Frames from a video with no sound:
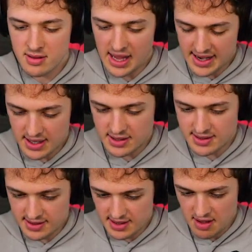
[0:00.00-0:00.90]
That
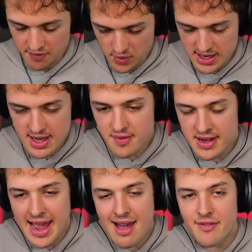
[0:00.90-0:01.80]
is, if we even
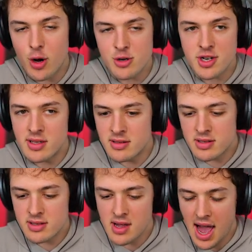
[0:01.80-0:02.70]
have
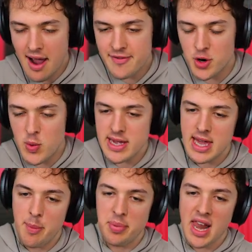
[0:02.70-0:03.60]
oceans, after we
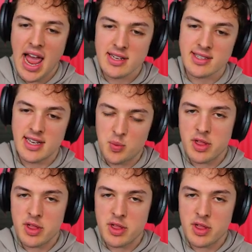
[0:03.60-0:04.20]
get blasted